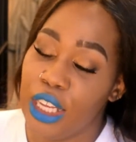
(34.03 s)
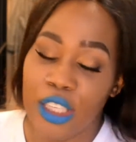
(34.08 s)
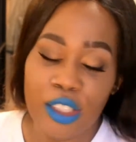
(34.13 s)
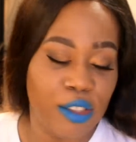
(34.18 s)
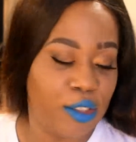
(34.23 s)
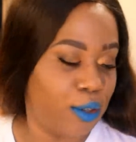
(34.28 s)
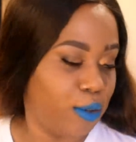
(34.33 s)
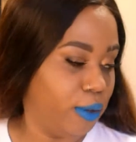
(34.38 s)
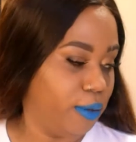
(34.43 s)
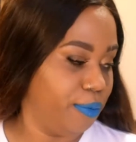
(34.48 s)

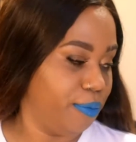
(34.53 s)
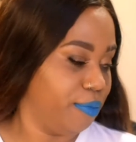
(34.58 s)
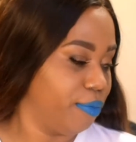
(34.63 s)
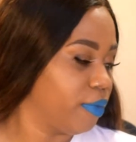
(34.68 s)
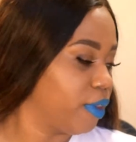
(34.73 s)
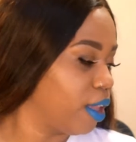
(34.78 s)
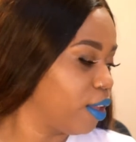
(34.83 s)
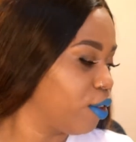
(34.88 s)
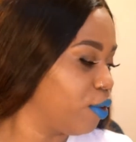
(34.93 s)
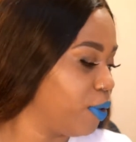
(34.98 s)
So
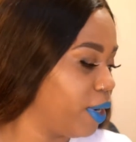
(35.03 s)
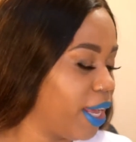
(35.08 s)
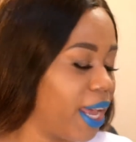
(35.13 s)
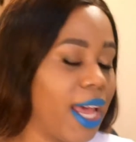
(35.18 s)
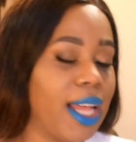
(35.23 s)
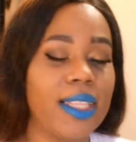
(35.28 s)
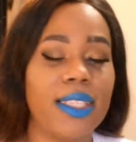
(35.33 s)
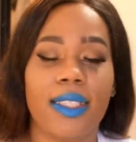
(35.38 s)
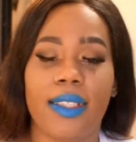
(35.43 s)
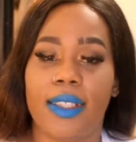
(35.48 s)
today
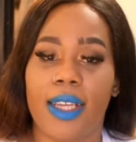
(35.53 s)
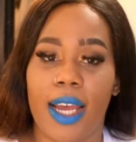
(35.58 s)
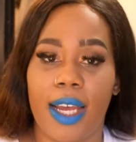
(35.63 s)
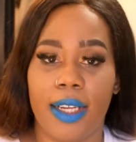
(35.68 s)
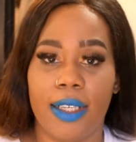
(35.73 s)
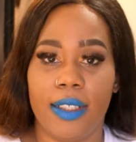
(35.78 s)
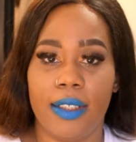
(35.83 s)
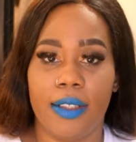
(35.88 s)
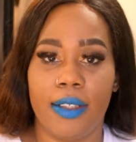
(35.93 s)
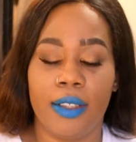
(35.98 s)
I
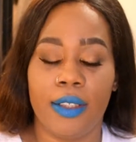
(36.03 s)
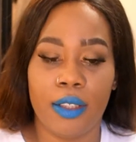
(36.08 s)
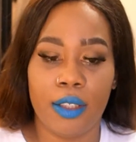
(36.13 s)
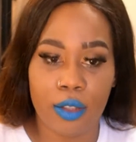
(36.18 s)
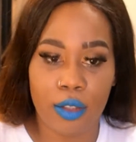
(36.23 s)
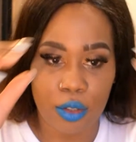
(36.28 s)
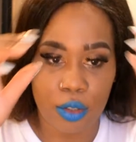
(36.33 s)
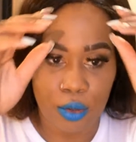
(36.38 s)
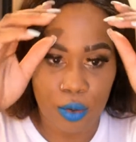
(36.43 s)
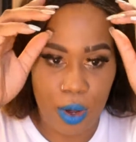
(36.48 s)
decided
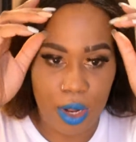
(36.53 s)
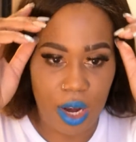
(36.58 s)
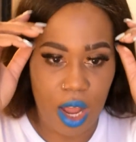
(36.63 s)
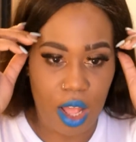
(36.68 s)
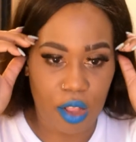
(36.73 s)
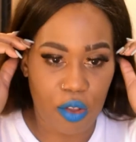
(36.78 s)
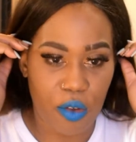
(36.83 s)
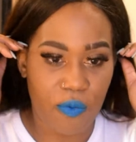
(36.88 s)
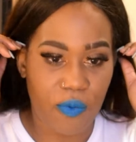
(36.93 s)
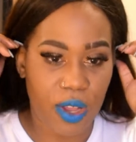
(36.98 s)
to do
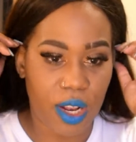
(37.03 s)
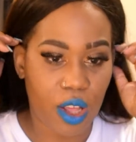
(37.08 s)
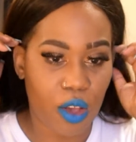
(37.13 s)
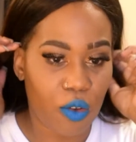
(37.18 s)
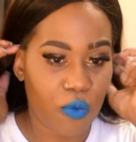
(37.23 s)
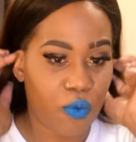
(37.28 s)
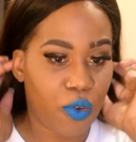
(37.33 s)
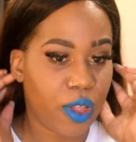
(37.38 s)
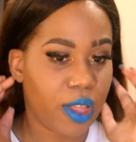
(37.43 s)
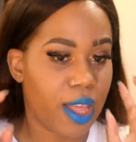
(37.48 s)
another
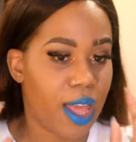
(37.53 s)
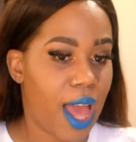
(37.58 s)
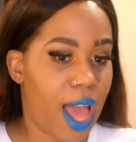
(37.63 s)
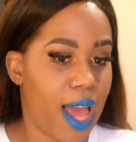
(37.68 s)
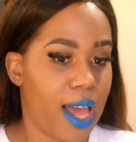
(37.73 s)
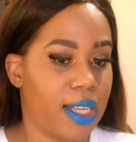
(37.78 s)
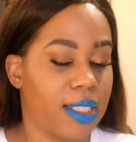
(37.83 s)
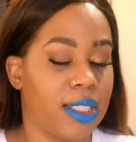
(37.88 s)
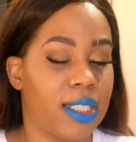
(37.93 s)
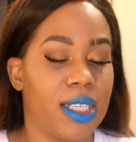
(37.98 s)
video for you
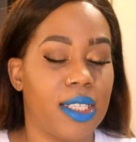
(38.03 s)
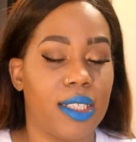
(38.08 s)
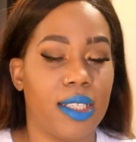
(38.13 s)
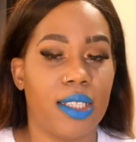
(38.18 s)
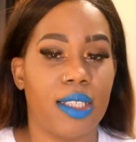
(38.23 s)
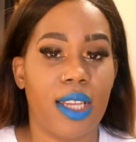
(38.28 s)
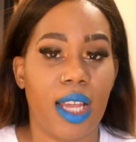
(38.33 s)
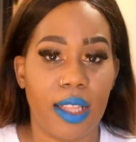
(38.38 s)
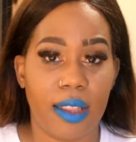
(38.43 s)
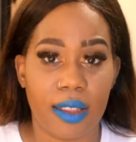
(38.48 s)
guys. It's
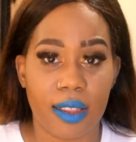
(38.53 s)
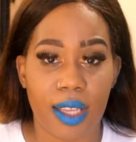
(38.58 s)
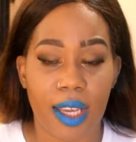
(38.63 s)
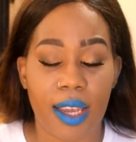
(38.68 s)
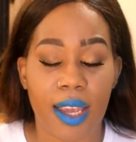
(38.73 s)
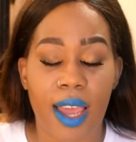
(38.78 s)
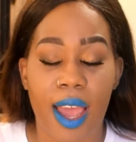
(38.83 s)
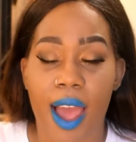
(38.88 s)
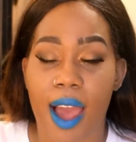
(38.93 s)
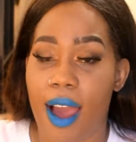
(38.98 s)

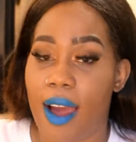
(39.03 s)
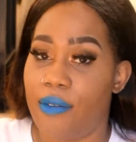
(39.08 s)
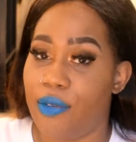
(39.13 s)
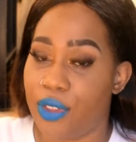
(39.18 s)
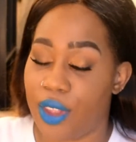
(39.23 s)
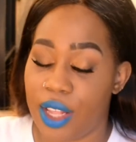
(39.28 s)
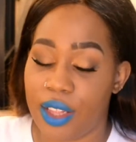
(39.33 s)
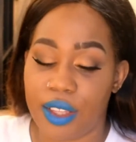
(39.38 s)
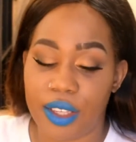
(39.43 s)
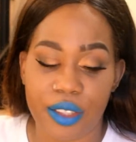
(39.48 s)
Sunday, I have
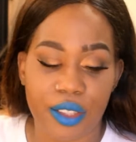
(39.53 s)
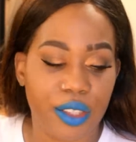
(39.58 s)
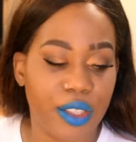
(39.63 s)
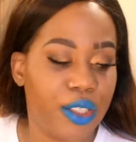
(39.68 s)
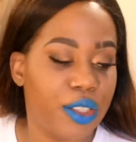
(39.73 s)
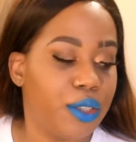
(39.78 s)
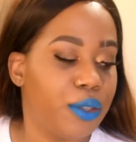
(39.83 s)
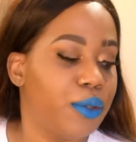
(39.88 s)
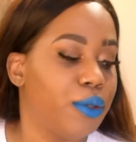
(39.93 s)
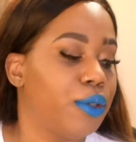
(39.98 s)
nothing
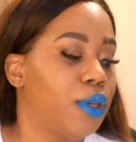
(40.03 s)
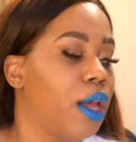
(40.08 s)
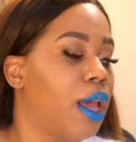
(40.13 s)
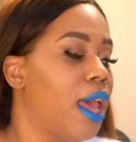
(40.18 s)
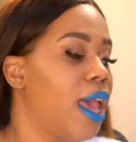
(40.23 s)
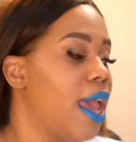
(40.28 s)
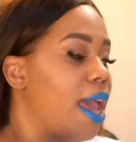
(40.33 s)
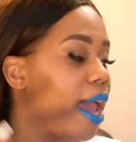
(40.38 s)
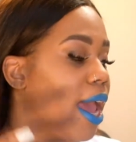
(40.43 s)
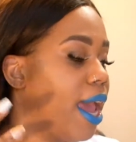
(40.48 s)
to do,
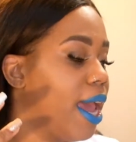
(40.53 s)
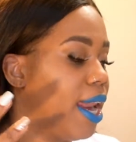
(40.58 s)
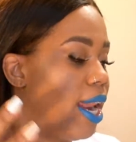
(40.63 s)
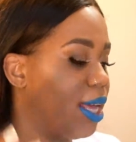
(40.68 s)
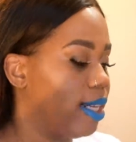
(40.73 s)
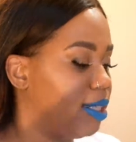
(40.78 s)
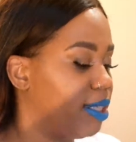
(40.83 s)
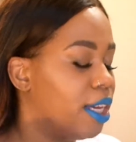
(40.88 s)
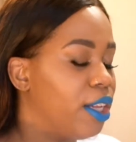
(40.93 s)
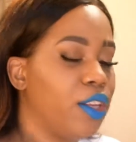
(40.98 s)
and
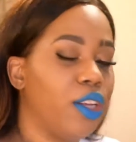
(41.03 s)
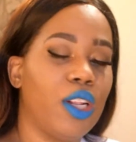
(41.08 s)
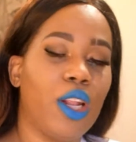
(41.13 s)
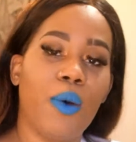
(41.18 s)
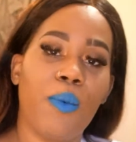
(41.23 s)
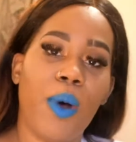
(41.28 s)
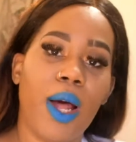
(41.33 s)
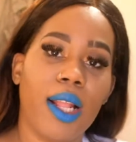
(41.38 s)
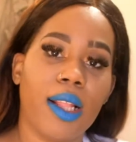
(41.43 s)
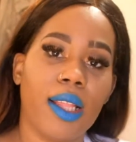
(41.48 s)
I said, you
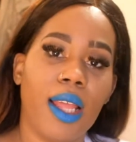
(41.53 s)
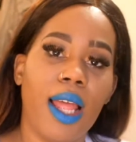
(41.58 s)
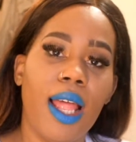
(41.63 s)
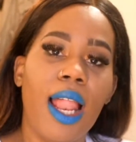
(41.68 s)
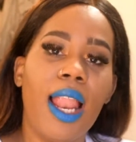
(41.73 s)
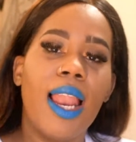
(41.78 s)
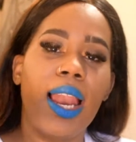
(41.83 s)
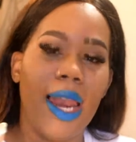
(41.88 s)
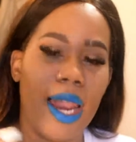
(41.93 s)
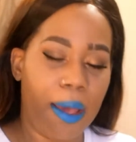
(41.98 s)
know what,
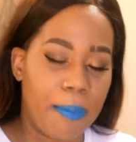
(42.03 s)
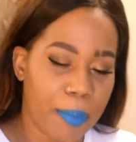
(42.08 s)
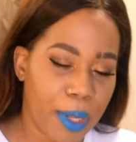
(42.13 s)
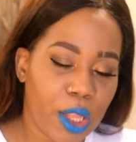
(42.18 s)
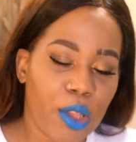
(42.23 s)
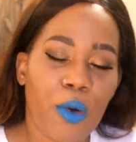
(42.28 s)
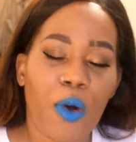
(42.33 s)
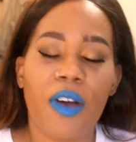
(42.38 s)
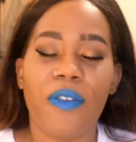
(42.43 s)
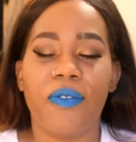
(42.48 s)
let me
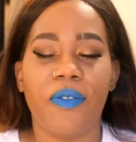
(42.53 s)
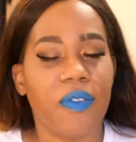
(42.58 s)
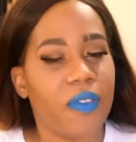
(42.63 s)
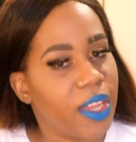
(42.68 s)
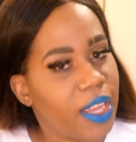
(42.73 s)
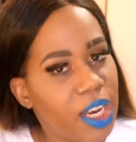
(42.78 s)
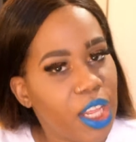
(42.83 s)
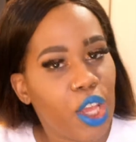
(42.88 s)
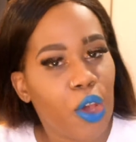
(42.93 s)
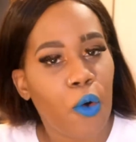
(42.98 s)
do a
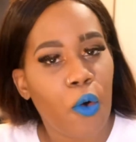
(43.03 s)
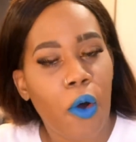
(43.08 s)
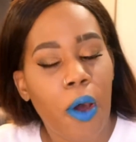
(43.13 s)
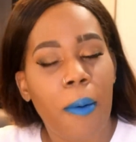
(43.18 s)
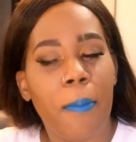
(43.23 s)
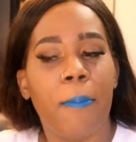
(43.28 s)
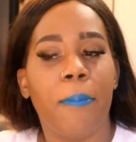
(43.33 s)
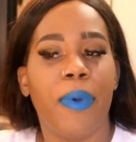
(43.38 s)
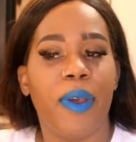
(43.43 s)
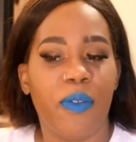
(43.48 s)
video
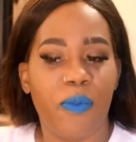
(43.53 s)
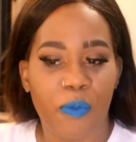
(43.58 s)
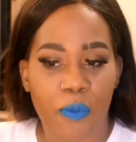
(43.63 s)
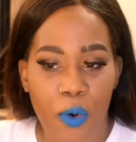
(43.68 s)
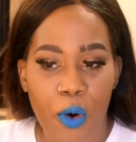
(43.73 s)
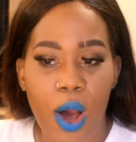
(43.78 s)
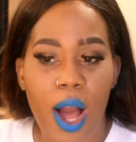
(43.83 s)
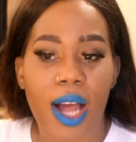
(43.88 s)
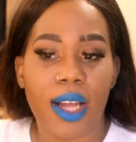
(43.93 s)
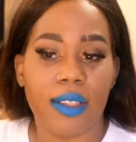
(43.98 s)

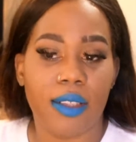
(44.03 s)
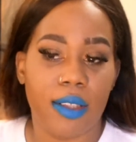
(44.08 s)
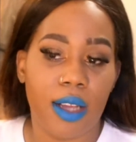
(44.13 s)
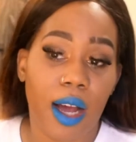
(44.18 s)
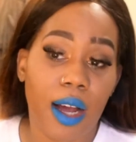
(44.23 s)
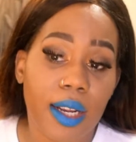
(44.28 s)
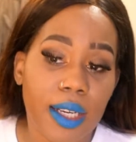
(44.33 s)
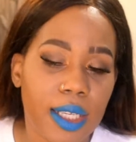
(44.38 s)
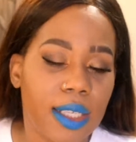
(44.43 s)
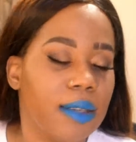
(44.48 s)
before I
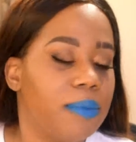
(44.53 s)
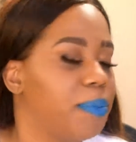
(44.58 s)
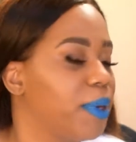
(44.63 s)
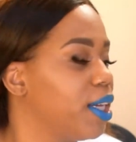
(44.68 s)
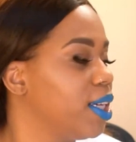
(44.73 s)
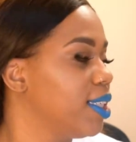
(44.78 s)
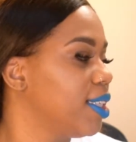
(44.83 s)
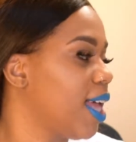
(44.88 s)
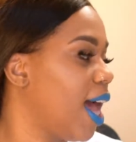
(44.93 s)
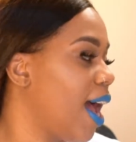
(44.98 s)
study
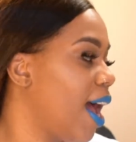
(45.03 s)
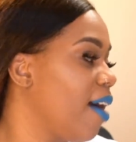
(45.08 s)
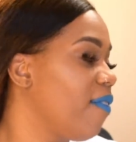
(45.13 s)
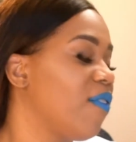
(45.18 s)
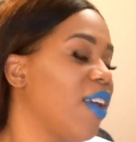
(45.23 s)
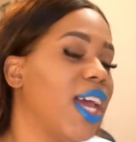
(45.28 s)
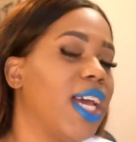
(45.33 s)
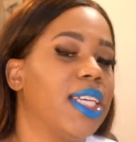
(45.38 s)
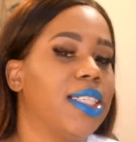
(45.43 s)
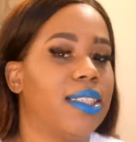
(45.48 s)
because I have
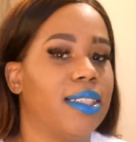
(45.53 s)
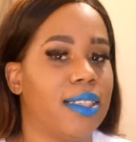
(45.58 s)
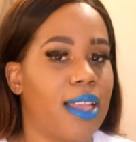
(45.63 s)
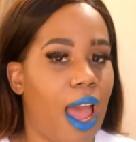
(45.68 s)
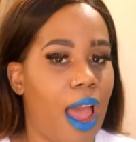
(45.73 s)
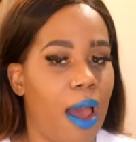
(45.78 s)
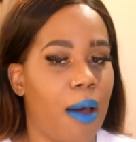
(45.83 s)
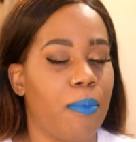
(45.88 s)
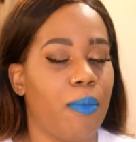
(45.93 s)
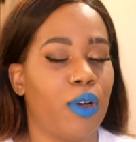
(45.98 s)
an
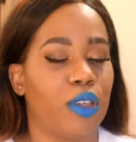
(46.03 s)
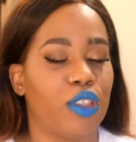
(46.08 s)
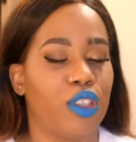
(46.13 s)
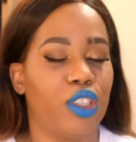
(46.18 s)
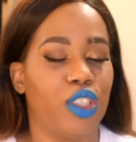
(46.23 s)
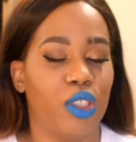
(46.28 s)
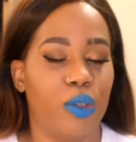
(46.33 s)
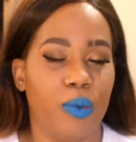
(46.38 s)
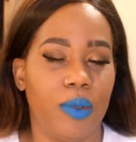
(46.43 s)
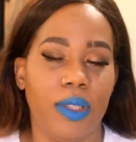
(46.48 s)
exam on
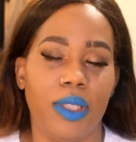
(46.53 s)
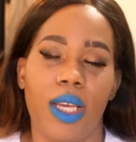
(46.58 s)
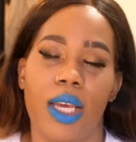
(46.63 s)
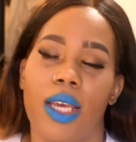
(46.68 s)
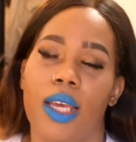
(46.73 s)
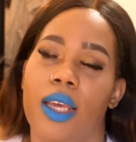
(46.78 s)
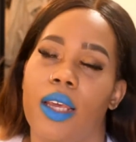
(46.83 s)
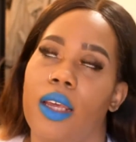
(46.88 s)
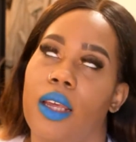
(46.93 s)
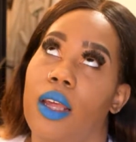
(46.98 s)

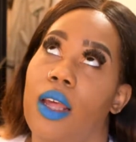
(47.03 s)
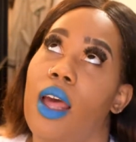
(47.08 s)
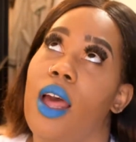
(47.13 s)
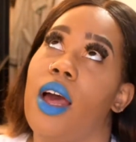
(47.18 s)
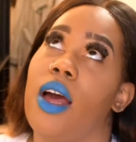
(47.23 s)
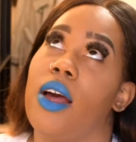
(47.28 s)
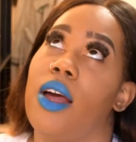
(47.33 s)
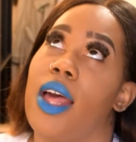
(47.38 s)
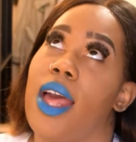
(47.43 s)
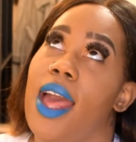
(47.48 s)
Tuesday.
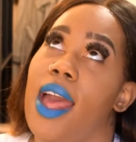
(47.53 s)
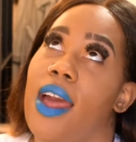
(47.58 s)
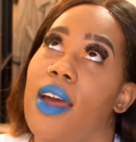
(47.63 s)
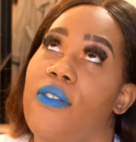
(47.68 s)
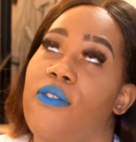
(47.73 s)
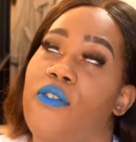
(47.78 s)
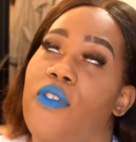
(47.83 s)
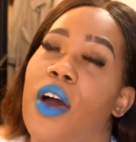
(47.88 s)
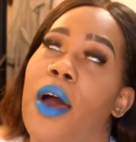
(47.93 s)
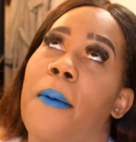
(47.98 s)

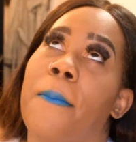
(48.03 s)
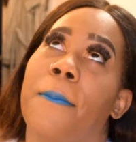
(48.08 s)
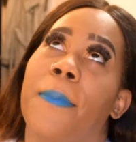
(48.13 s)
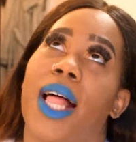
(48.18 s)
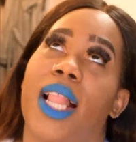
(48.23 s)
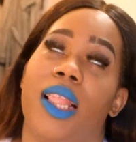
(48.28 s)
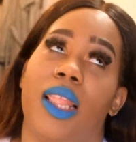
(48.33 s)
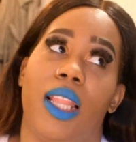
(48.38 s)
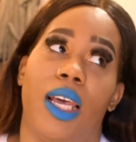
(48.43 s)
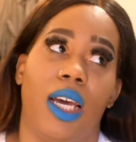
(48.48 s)
F
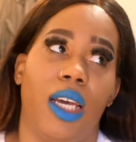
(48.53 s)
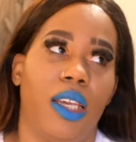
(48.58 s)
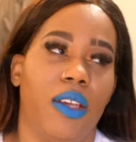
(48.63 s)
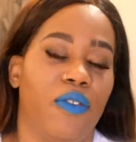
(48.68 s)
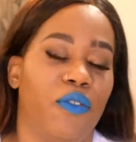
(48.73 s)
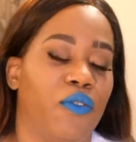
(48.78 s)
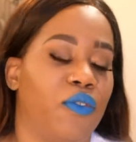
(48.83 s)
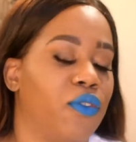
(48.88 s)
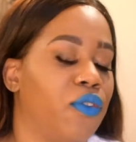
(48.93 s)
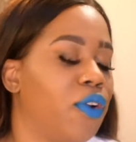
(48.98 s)
my
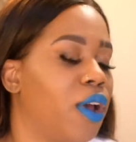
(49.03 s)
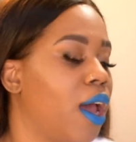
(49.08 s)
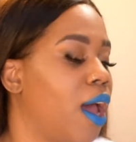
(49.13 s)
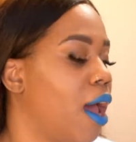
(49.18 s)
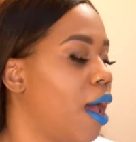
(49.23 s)
life.